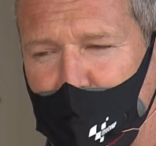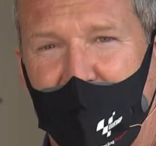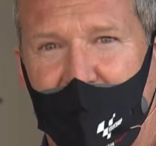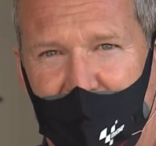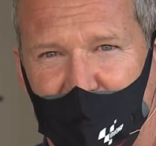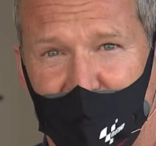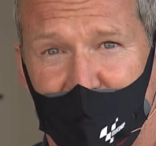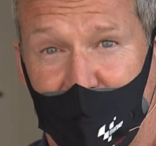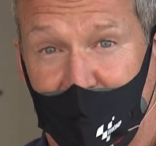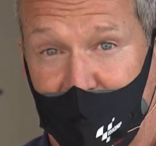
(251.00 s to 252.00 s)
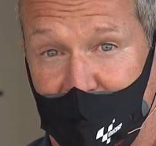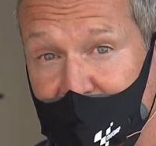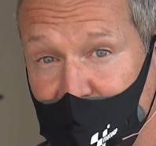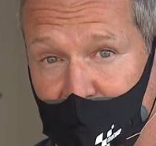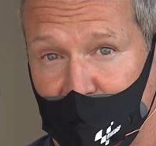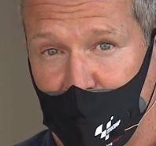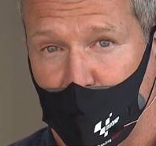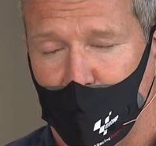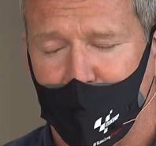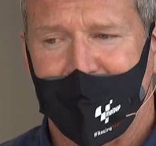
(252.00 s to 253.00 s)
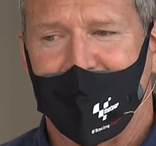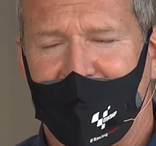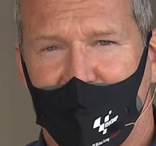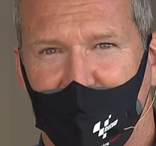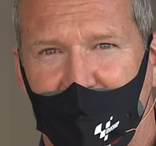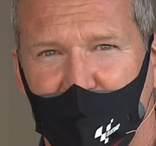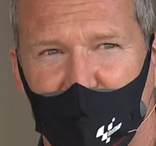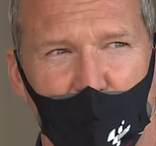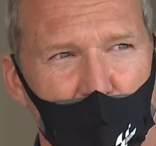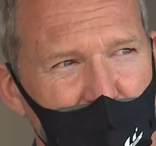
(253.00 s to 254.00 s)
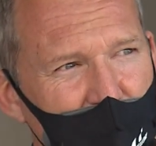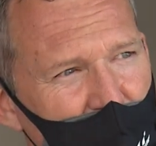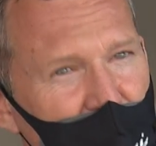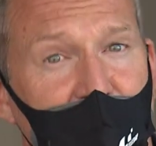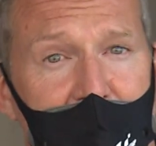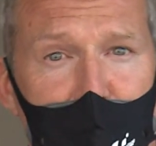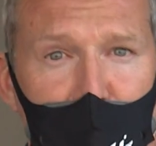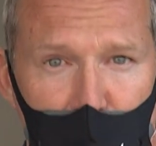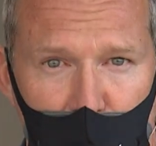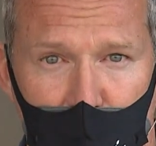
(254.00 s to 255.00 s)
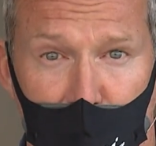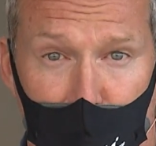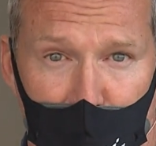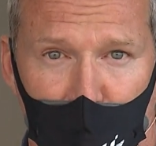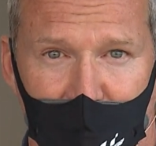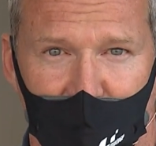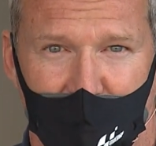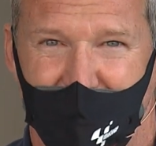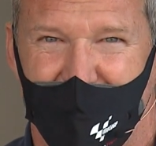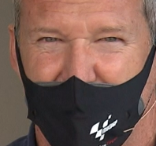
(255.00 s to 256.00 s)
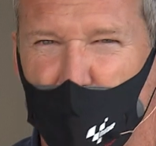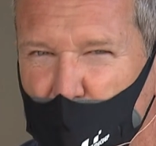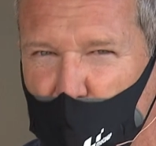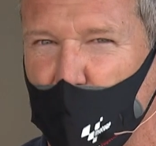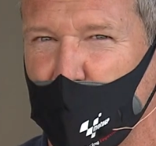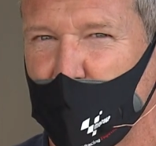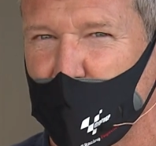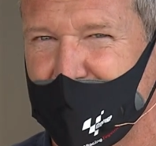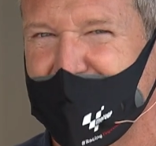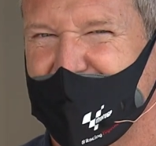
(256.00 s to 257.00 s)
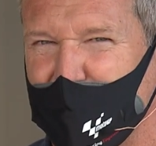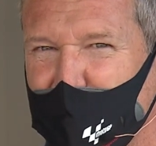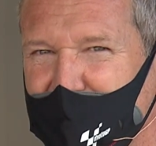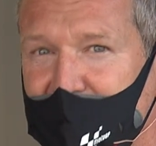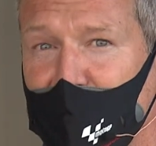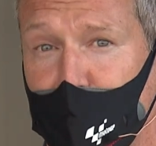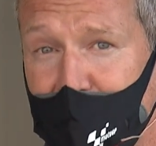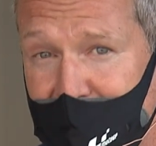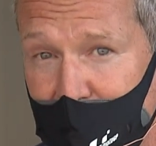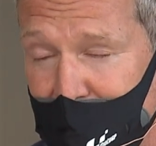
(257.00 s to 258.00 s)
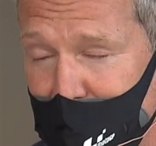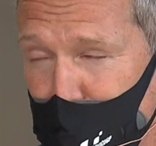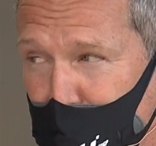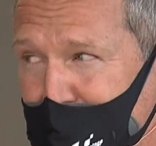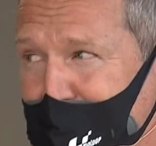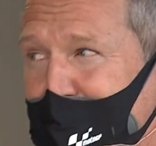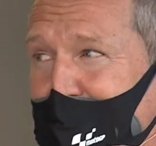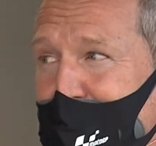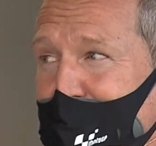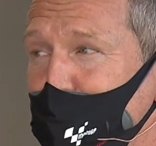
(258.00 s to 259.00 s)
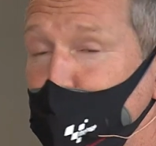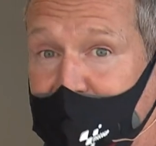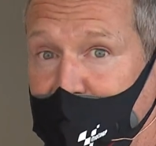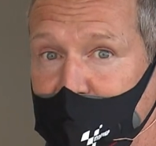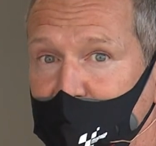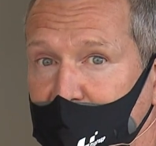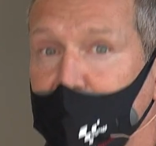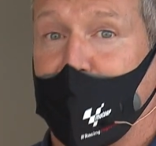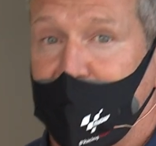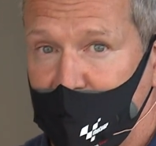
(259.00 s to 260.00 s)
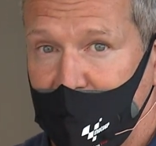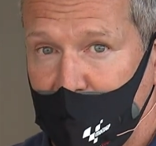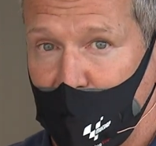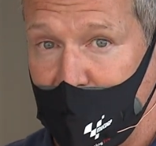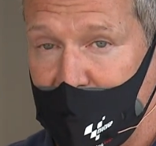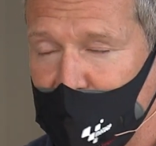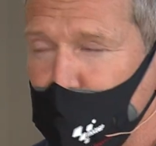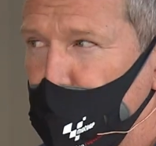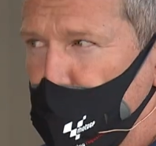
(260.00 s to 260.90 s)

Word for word: it has the heavier fuel has less of the flammable components in it, it produces a bit less power, but they can make it to the end of the race.